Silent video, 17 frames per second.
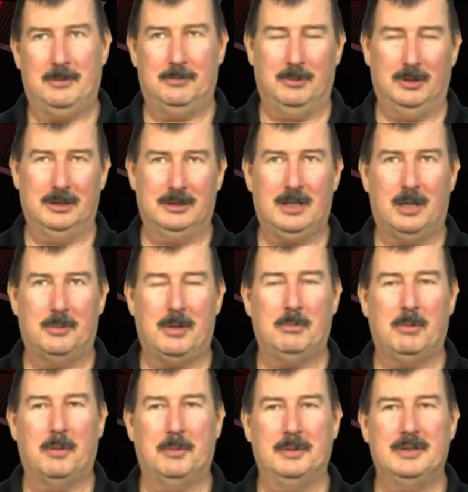and really thought
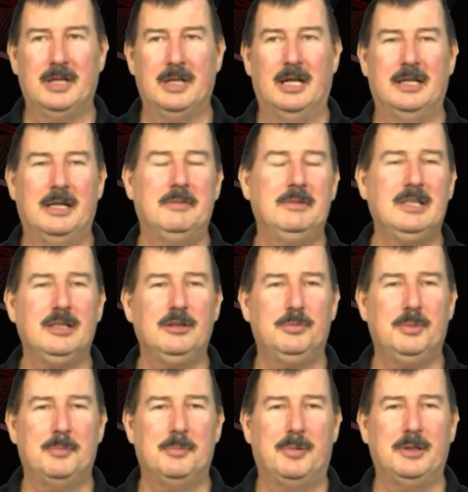about what we've done, everything's
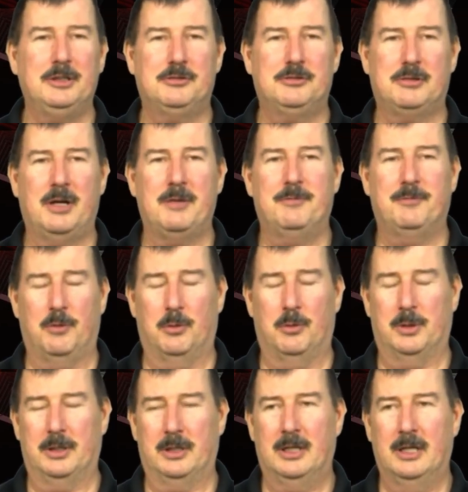been pretty
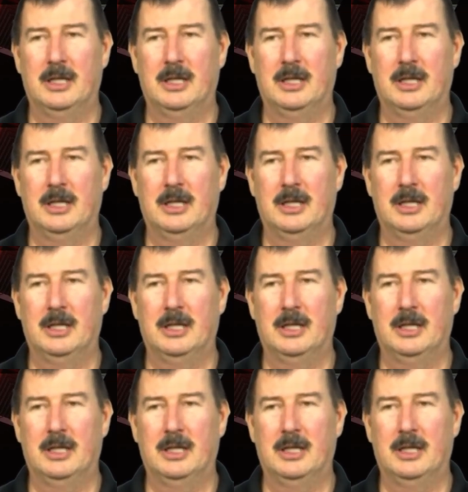straightforward.